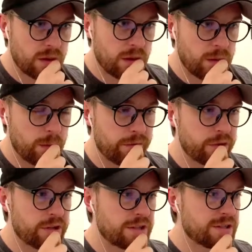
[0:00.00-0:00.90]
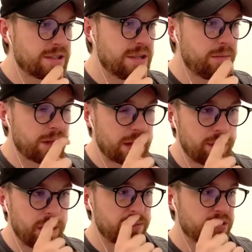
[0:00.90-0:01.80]
However, it doesn't seem like
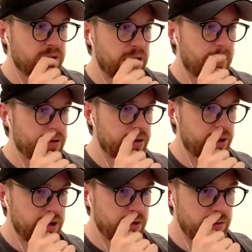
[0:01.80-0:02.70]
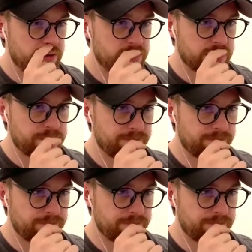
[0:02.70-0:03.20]
I'm able to capture any units.